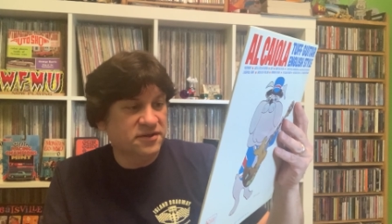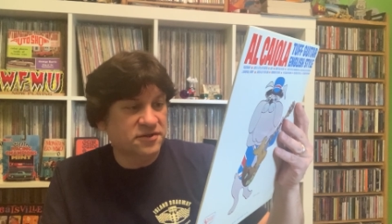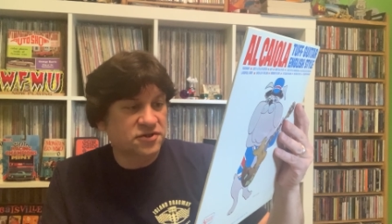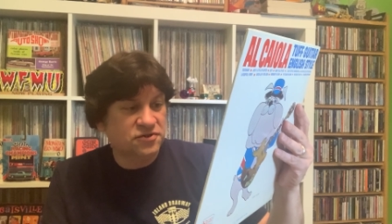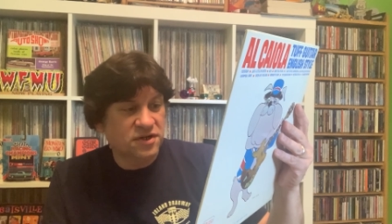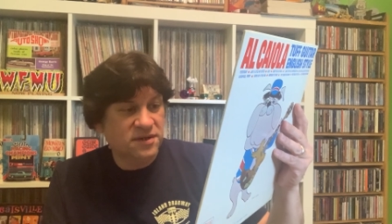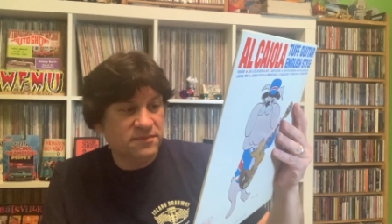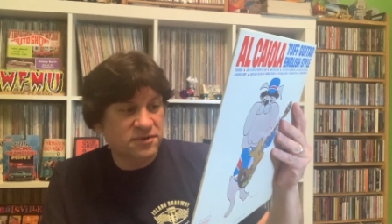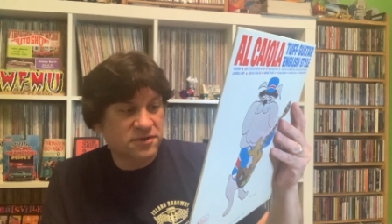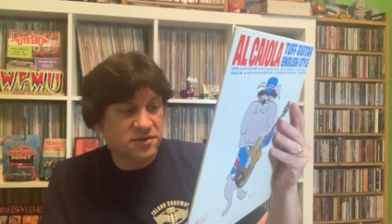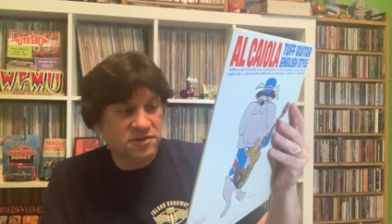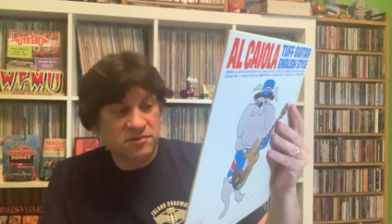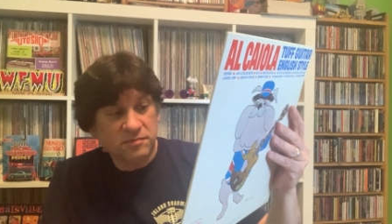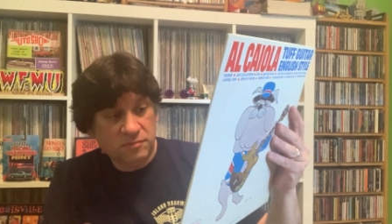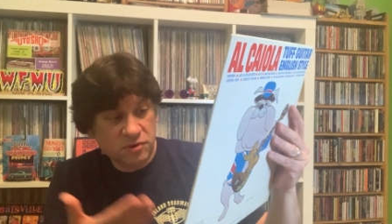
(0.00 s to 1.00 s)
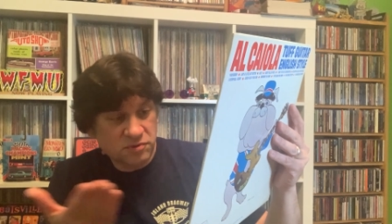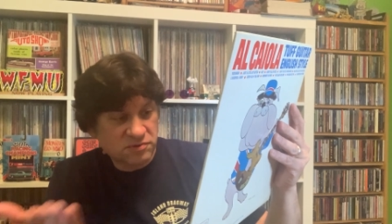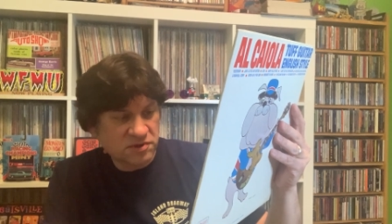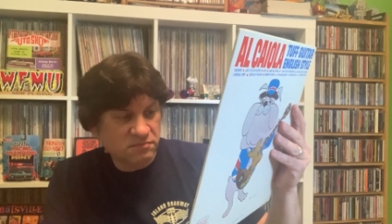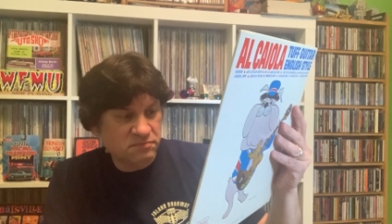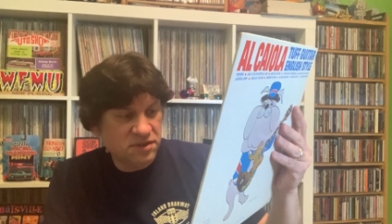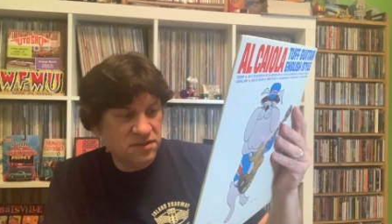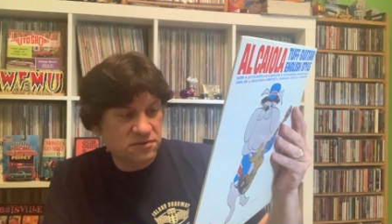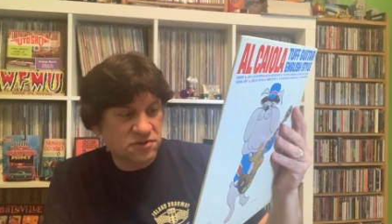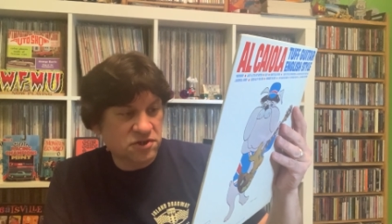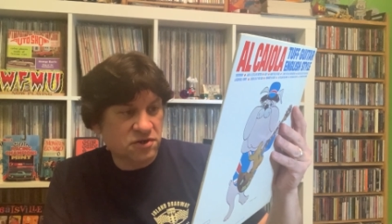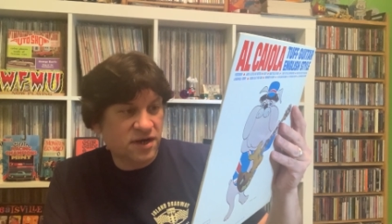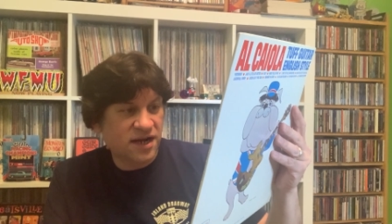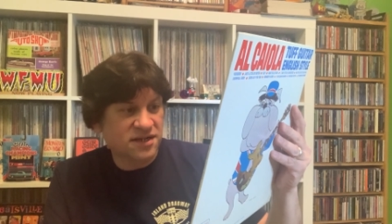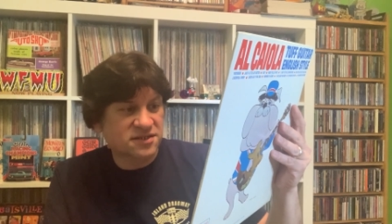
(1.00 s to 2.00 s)
and the Dreamers, you know, some Beatles
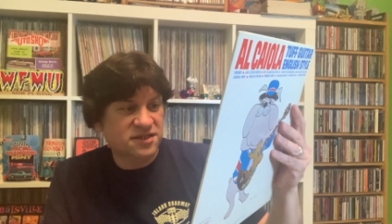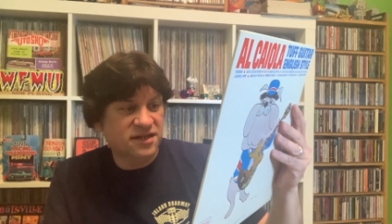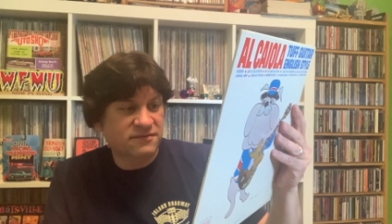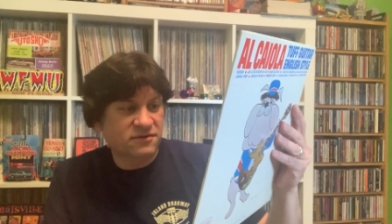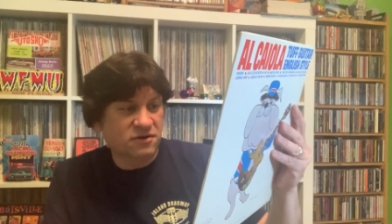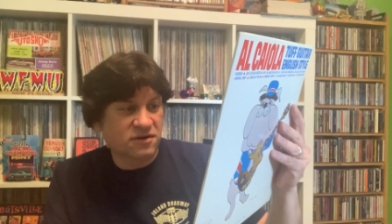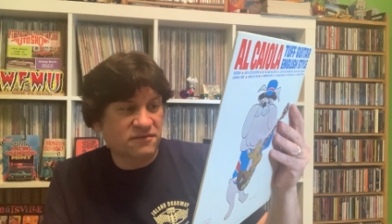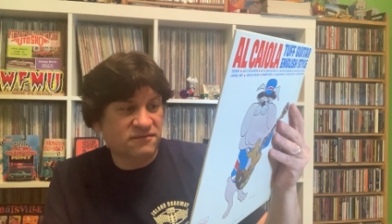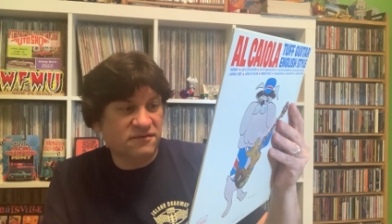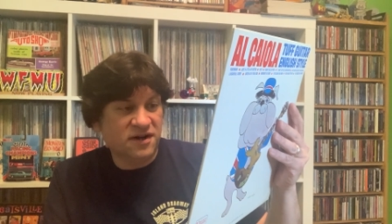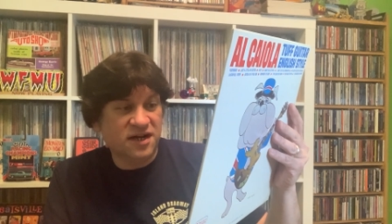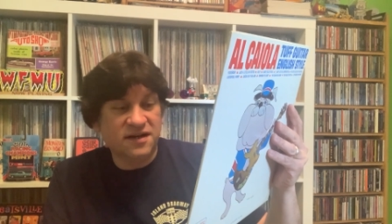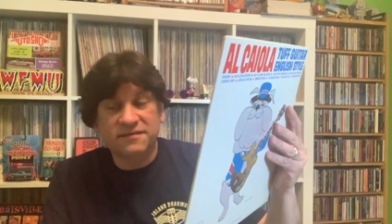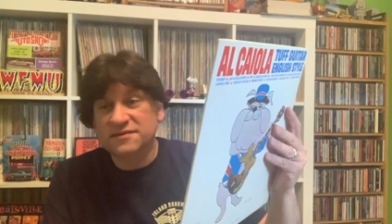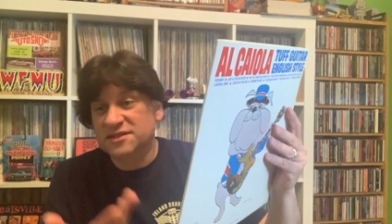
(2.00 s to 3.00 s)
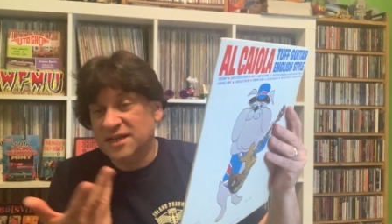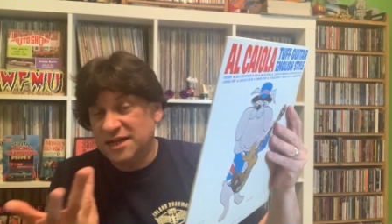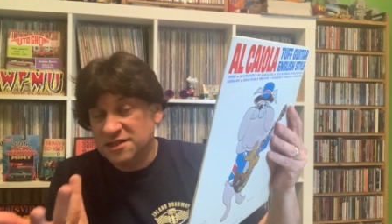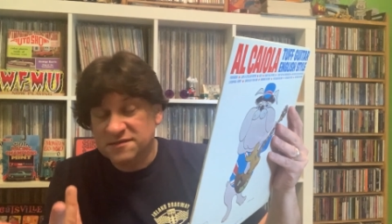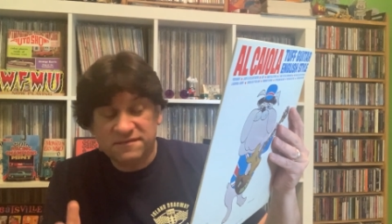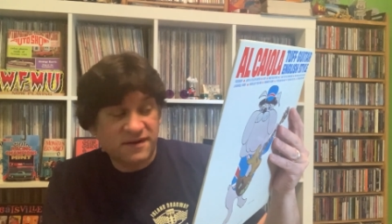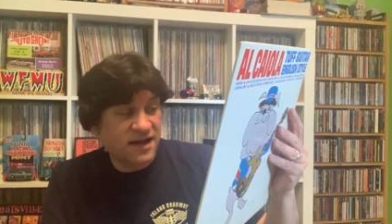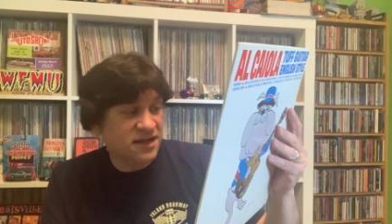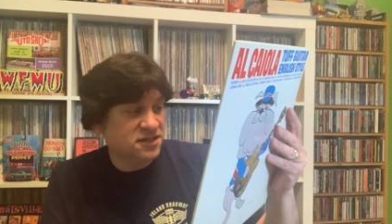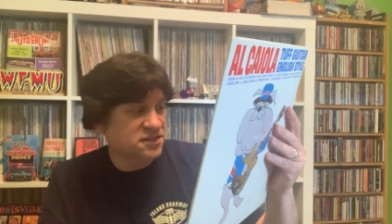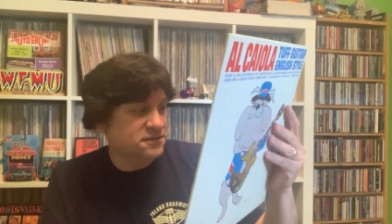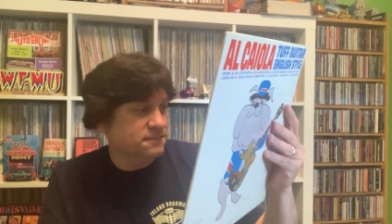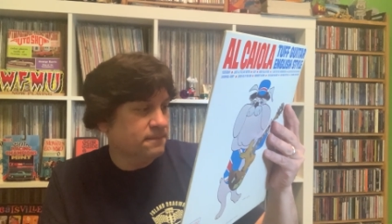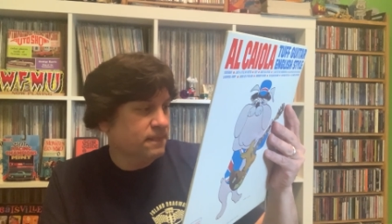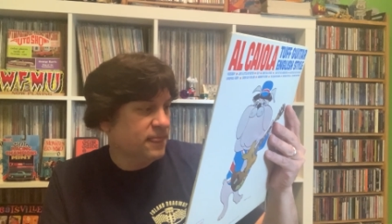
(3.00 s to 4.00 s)
tracks, Dave Clark Five,
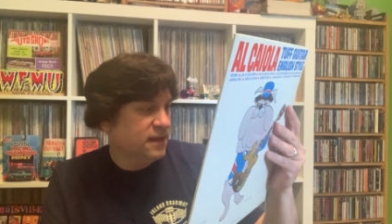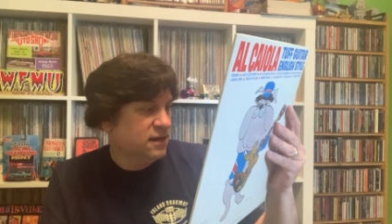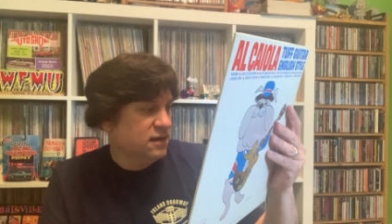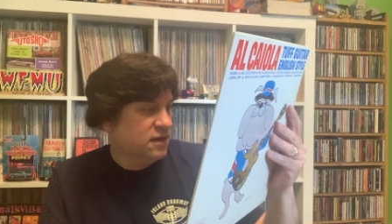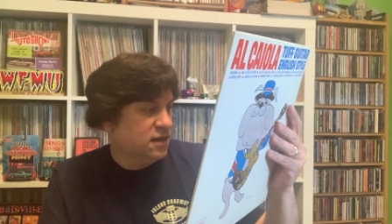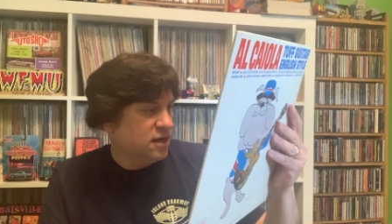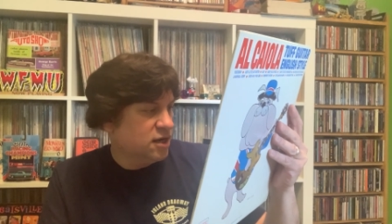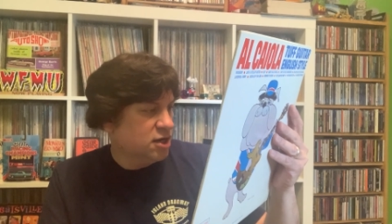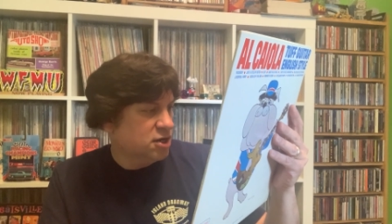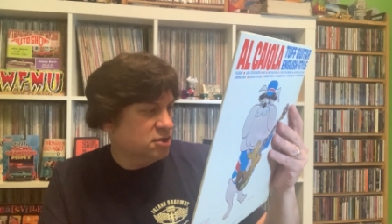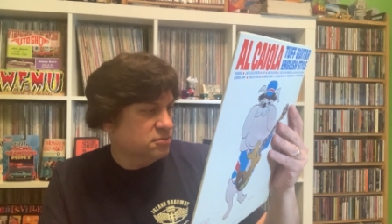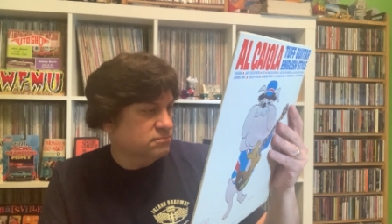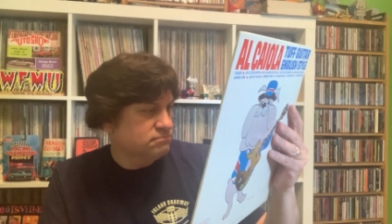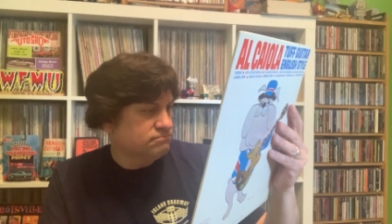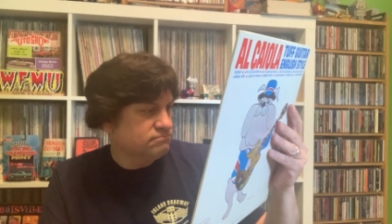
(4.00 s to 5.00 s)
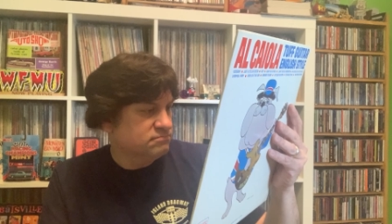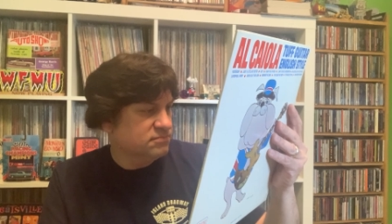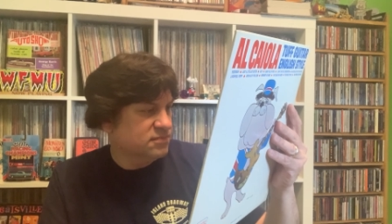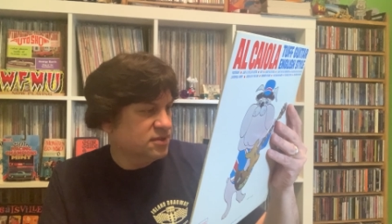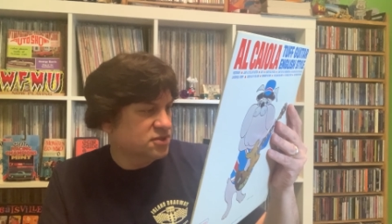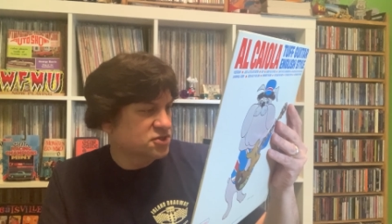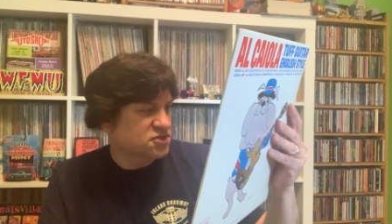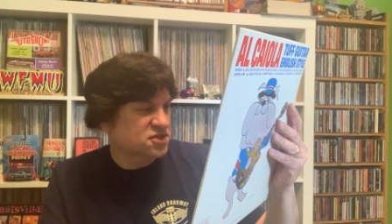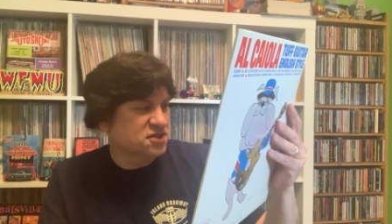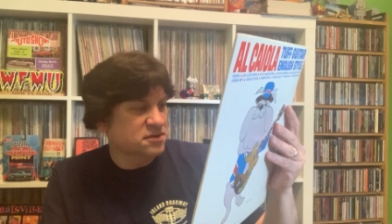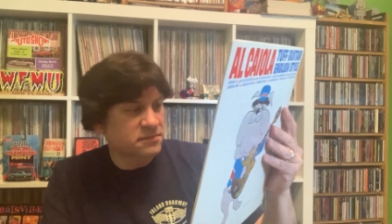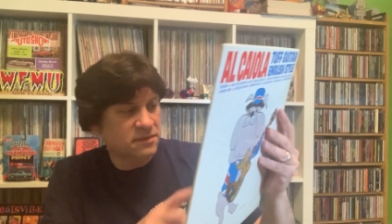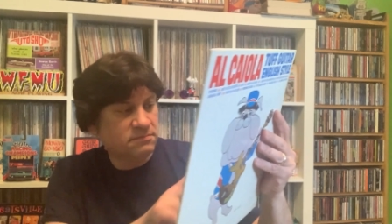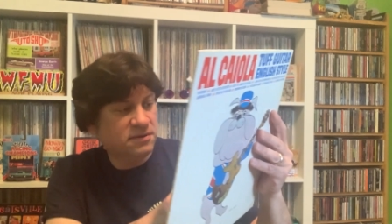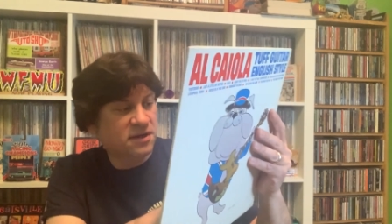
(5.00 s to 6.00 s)
Satisfaction, um, Just a
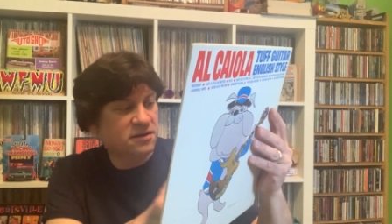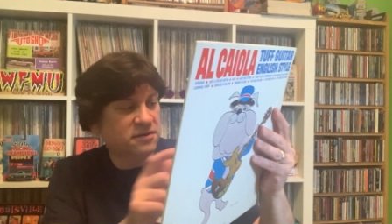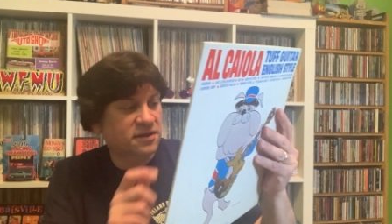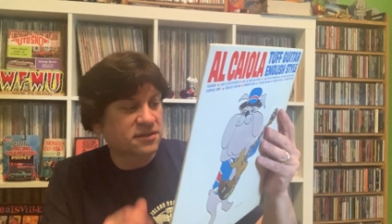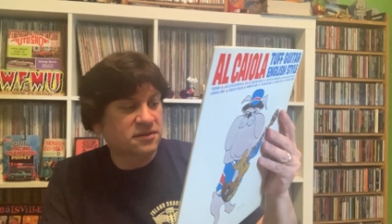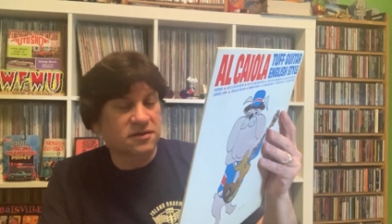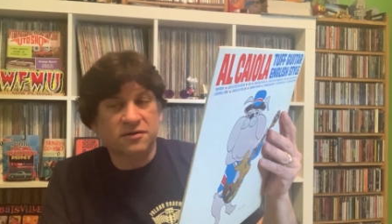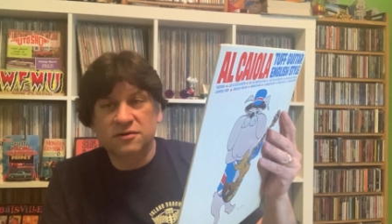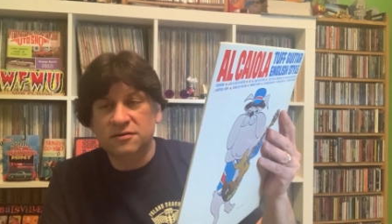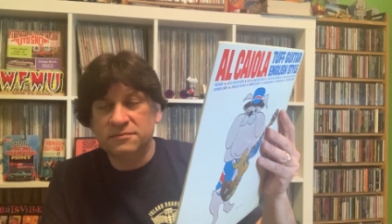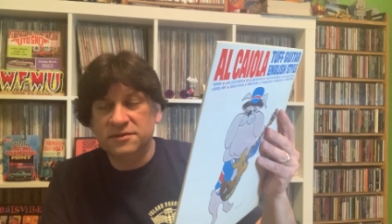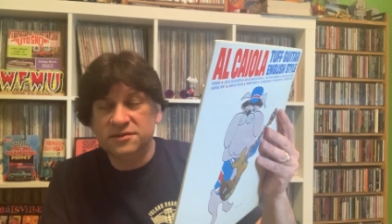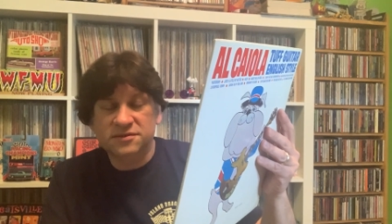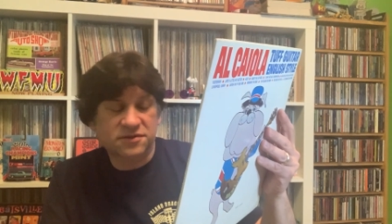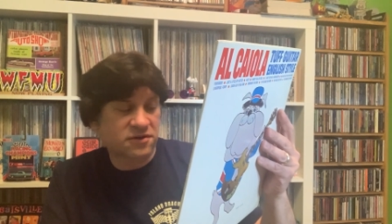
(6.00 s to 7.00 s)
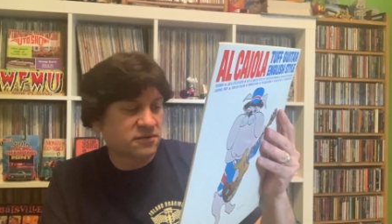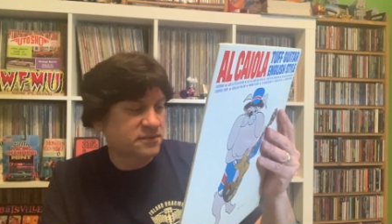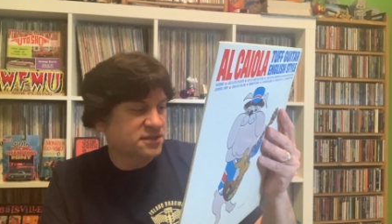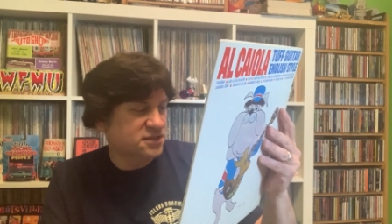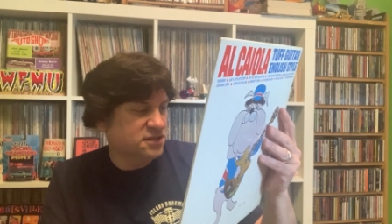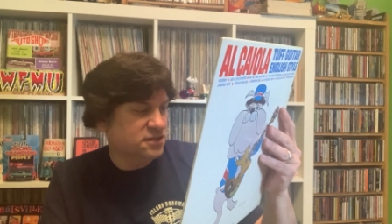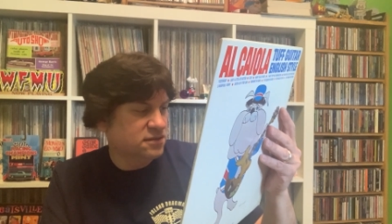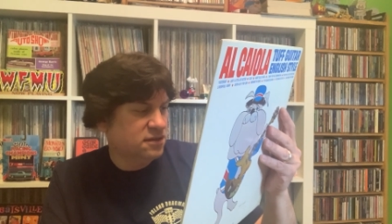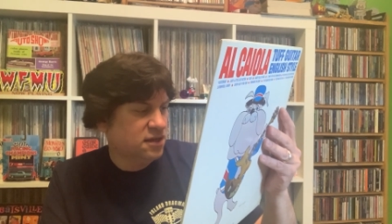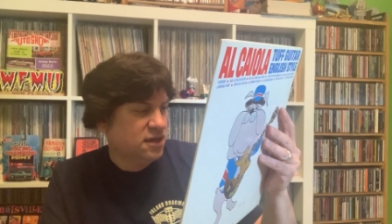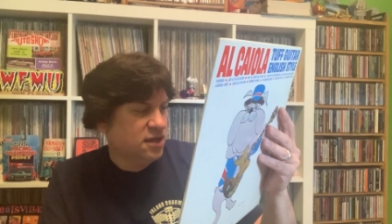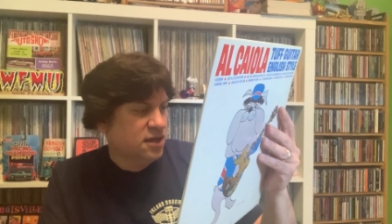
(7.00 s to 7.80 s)
Little Bit Better that the Hermits Hermits did.